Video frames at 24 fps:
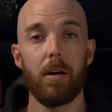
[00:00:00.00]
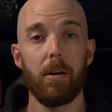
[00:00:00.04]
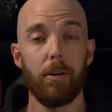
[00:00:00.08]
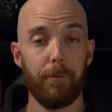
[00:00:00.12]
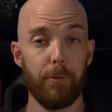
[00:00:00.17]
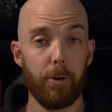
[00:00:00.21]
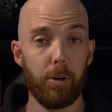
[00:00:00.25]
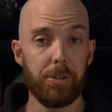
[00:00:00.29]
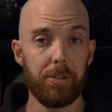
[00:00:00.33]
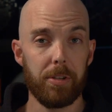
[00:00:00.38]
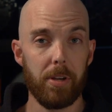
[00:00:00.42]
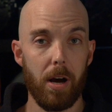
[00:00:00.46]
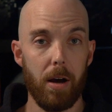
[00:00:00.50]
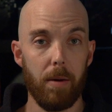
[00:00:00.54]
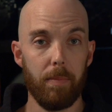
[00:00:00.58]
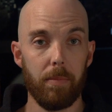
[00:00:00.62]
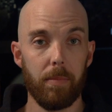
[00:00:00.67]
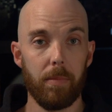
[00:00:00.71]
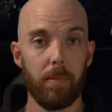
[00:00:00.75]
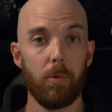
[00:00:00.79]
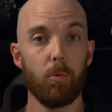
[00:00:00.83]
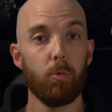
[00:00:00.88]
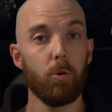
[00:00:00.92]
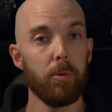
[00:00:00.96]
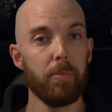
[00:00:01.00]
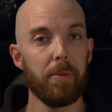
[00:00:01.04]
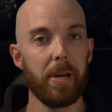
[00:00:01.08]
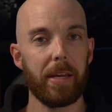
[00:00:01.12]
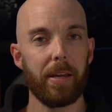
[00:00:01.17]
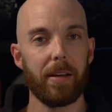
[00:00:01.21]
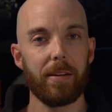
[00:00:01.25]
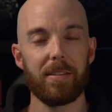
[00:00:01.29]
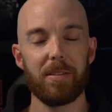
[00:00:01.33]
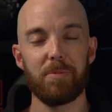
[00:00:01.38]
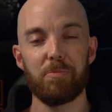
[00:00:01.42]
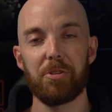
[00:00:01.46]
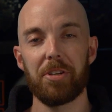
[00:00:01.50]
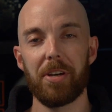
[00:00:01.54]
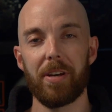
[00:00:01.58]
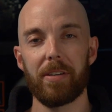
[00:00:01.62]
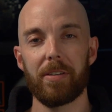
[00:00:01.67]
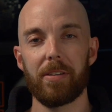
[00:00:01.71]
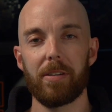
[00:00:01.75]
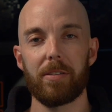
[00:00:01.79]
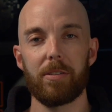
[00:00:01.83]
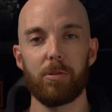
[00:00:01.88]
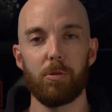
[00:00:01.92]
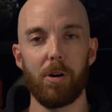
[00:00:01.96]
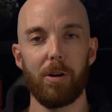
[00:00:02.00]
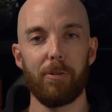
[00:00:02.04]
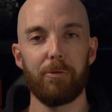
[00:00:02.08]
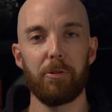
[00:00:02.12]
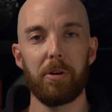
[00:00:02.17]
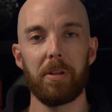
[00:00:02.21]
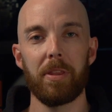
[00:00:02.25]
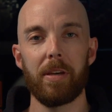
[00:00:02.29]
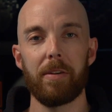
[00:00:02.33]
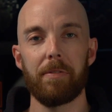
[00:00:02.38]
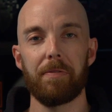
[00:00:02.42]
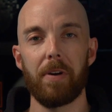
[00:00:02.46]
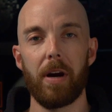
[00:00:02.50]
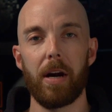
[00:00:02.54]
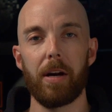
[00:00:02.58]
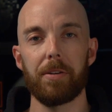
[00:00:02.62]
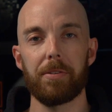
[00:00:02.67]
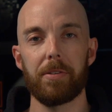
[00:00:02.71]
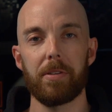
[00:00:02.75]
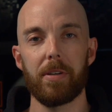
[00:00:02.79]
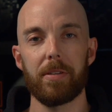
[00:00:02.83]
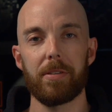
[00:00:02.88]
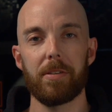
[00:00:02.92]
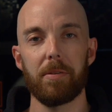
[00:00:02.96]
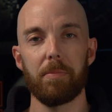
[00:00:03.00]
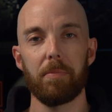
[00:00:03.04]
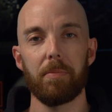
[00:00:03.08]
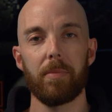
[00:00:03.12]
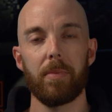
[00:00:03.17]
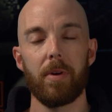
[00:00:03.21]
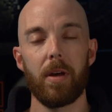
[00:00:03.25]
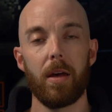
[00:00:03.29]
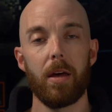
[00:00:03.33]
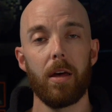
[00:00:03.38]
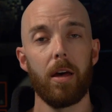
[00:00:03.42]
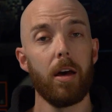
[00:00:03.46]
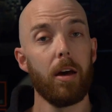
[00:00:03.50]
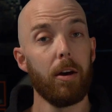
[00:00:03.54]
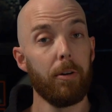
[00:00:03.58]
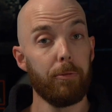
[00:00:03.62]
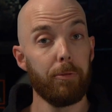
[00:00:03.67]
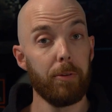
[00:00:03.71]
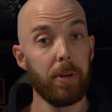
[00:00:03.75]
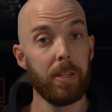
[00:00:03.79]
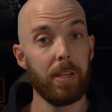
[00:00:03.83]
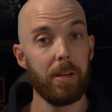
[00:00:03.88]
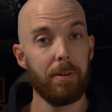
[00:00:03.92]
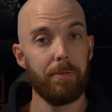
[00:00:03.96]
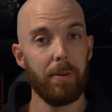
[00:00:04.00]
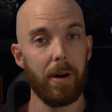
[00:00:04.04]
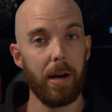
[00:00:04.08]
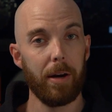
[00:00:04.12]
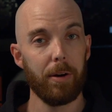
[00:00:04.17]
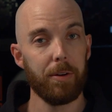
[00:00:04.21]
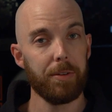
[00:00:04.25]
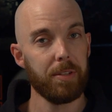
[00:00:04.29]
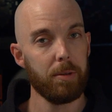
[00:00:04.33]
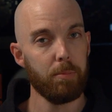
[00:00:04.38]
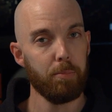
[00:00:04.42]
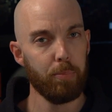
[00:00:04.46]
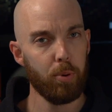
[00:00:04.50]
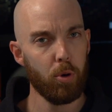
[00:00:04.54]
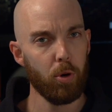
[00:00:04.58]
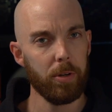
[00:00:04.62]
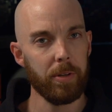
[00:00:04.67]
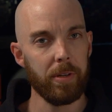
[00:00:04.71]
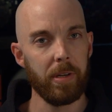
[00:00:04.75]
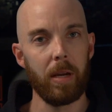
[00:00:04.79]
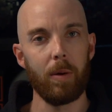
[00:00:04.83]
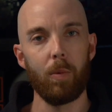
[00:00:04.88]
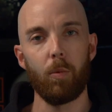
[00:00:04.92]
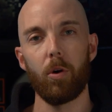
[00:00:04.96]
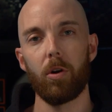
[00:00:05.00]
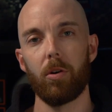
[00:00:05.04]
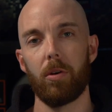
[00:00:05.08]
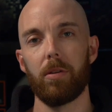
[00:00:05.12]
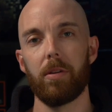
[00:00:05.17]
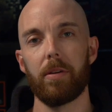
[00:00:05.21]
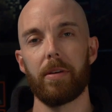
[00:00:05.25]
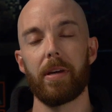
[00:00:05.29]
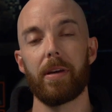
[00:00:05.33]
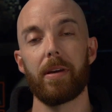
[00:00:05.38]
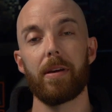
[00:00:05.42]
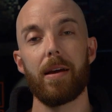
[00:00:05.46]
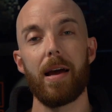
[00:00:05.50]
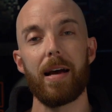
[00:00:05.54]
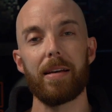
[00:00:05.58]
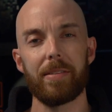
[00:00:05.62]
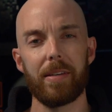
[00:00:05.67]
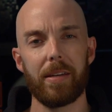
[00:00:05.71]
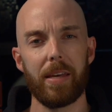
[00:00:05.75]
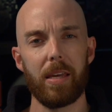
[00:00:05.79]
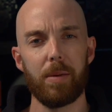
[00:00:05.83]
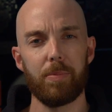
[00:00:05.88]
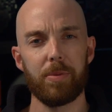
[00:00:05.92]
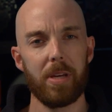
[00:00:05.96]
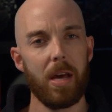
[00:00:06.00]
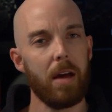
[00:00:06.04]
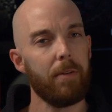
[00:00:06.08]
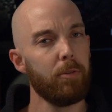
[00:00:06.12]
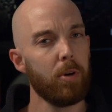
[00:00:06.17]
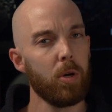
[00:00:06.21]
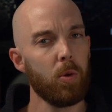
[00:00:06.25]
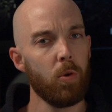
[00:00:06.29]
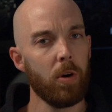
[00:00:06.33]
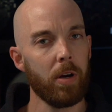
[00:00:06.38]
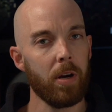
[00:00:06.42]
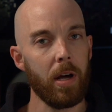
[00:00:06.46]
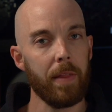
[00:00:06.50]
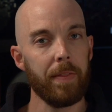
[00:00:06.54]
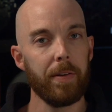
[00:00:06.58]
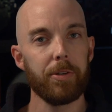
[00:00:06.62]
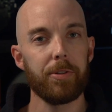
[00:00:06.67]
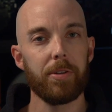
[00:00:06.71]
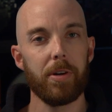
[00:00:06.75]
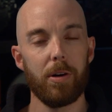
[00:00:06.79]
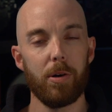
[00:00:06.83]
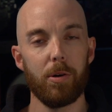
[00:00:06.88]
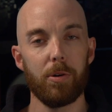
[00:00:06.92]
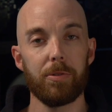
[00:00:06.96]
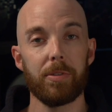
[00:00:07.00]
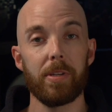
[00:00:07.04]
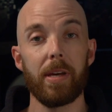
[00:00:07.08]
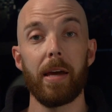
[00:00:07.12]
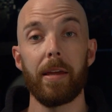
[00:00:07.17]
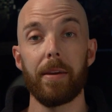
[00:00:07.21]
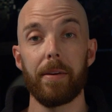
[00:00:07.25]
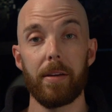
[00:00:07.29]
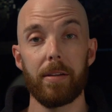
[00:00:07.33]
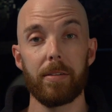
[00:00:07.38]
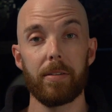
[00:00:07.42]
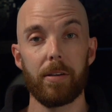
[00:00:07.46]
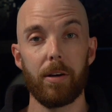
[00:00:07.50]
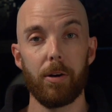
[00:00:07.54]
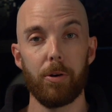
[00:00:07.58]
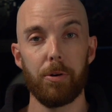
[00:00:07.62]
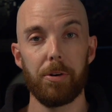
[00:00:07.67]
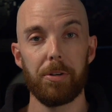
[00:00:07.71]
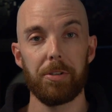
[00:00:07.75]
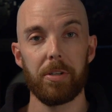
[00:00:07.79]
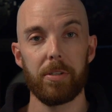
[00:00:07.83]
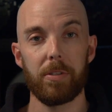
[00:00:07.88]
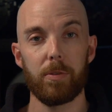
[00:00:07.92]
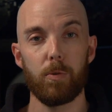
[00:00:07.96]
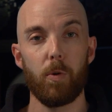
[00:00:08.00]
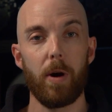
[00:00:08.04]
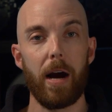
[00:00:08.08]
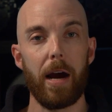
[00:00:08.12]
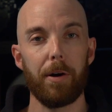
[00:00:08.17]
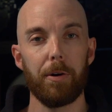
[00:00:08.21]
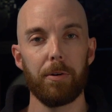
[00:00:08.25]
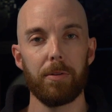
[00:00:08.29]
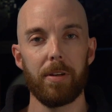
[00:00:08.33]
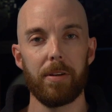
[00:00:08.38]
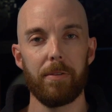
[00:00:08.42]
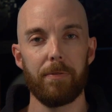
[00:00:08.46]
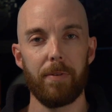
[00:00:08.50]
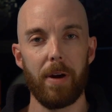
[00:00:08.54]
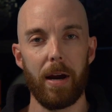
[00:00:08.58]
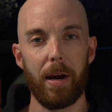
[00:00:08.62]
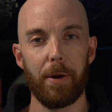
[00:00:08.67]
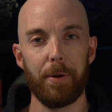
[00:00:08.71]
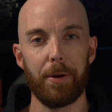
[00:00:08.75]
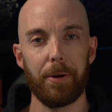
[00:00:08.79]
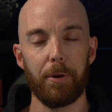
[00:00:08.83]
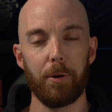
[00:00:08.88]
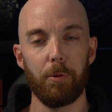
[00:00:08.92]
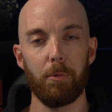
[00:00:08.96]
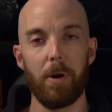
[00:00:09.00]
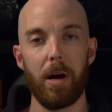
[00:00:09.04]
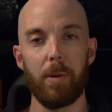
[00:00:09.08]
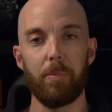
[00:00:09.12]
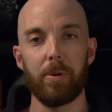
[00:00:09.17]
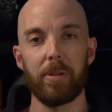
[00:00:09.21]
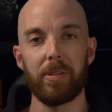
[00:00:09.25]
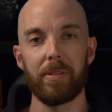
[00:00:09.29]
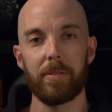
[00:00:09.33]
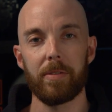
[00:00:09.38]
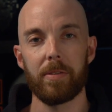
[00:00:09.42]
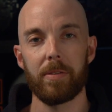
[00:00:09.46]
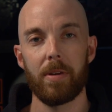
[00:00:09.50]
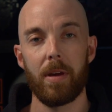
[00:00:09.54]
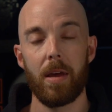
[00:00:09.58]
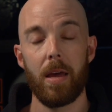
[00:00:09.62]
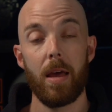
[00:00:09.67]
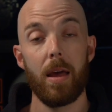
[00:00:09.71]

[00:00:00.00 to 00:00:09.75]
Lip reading: First up, we're making some changes to our friendly fire system. Friendly fire is important in World League as it keeps everyone on their toes and discourages wildly firing your weapons.